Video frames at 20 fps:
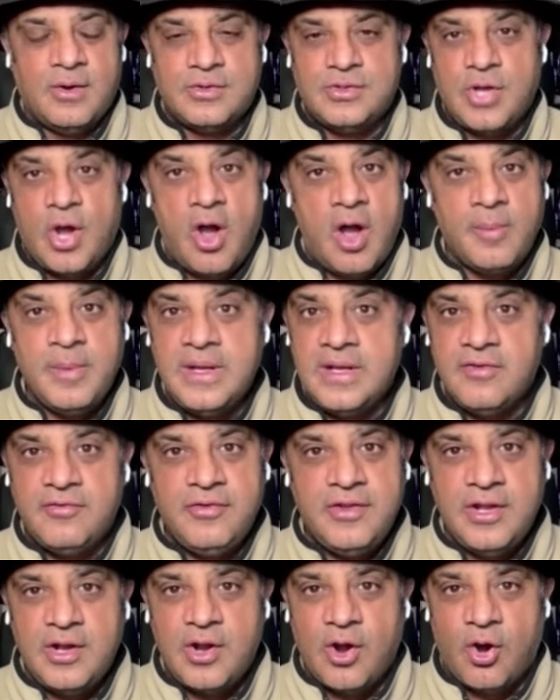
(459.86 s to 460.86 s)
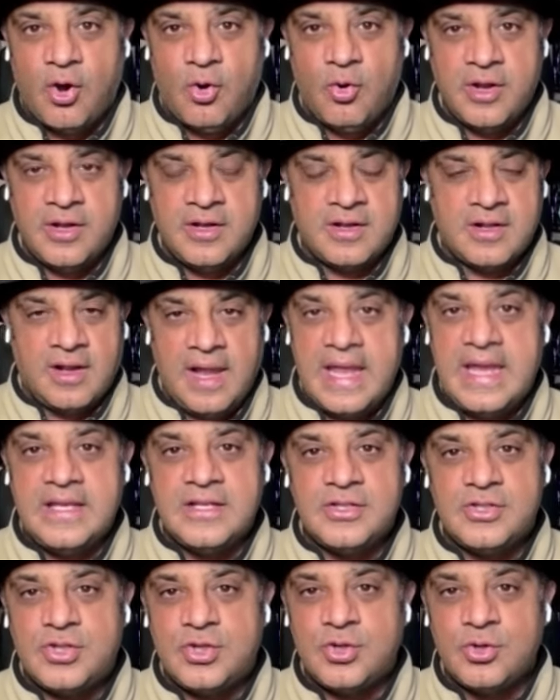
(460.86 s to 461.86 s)
you know, Tommy DeVito and
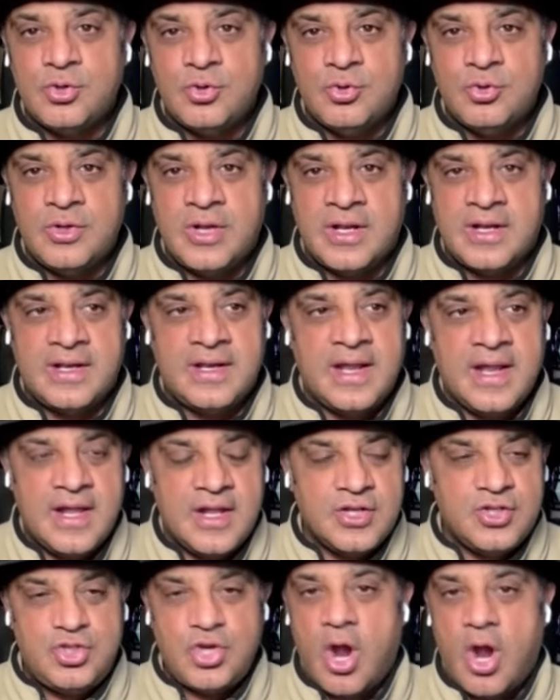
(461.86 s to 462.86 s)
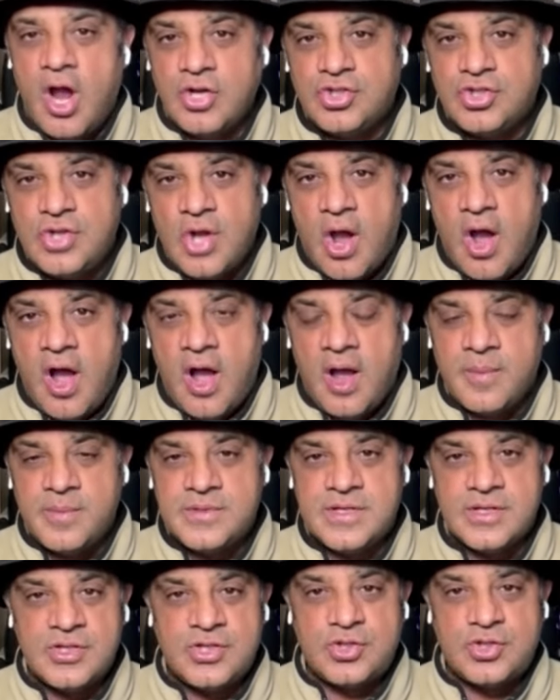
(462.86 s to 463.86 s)
Clayton Tune and Josh
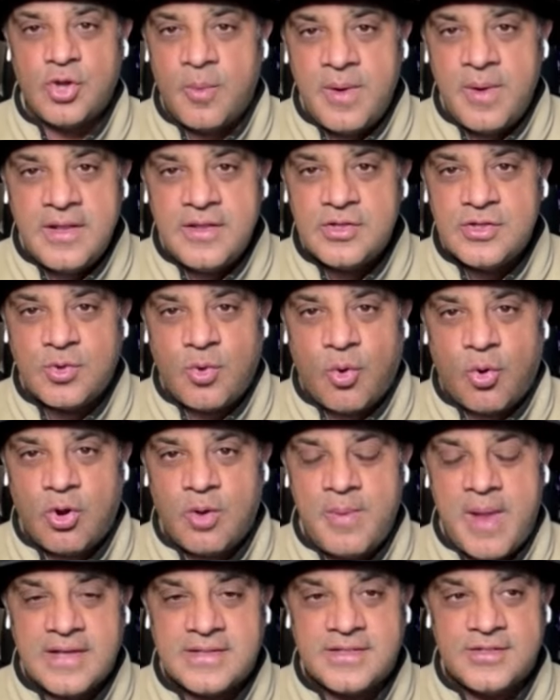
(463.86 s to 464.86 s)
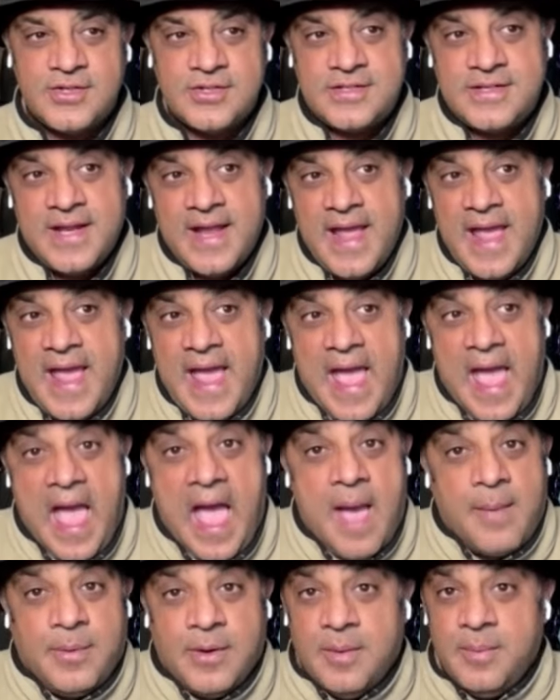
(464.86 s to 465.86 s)
Dobbs and so many of these quarterbacks that just
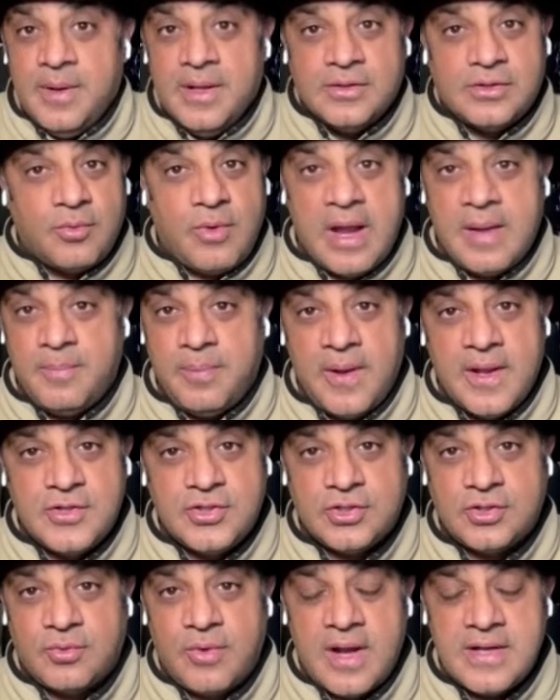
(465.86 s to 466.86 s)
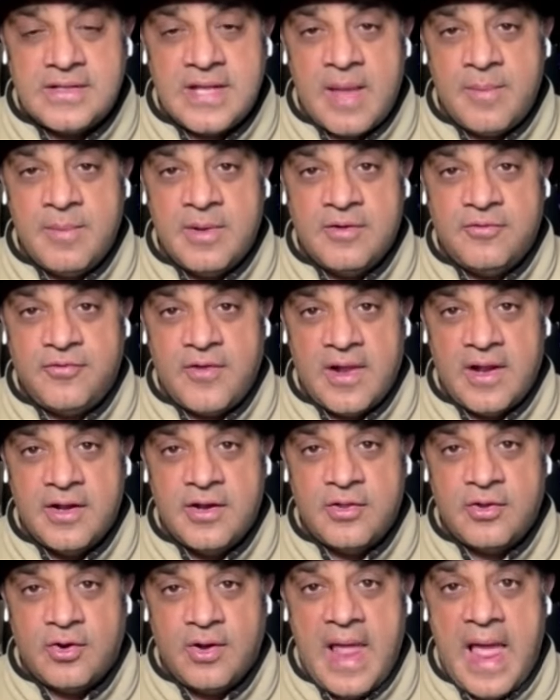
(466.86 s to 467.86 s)
happened to be at the right place at the right time and it
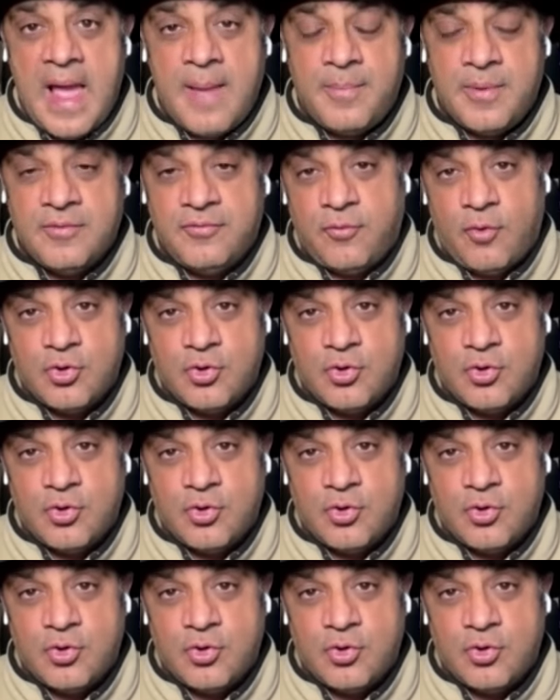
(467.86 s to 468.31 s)
fell into their lap.